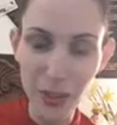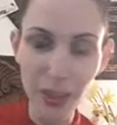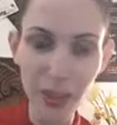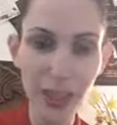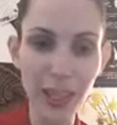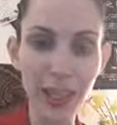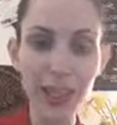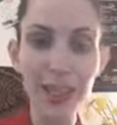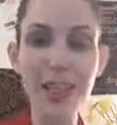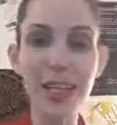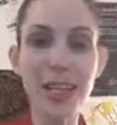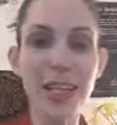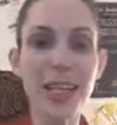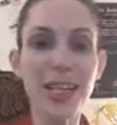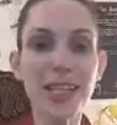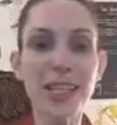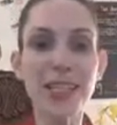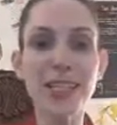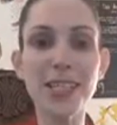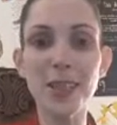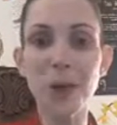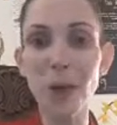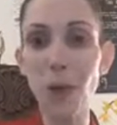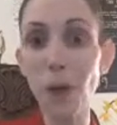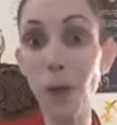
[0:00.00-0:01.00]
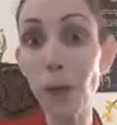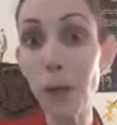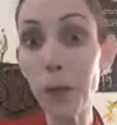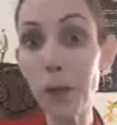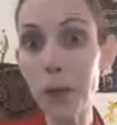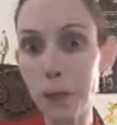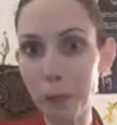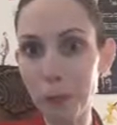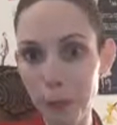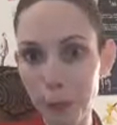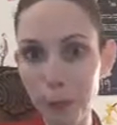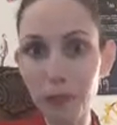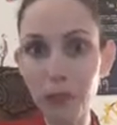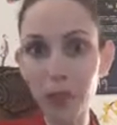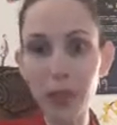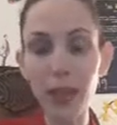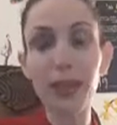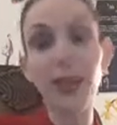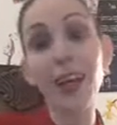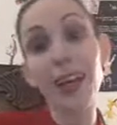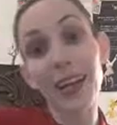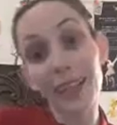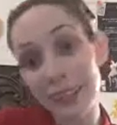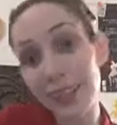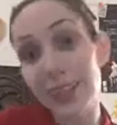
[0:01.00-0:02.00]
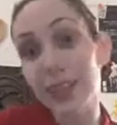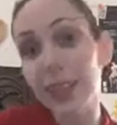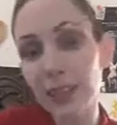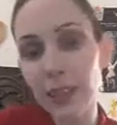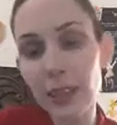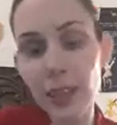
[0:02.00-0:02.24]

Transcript: Okay, so, and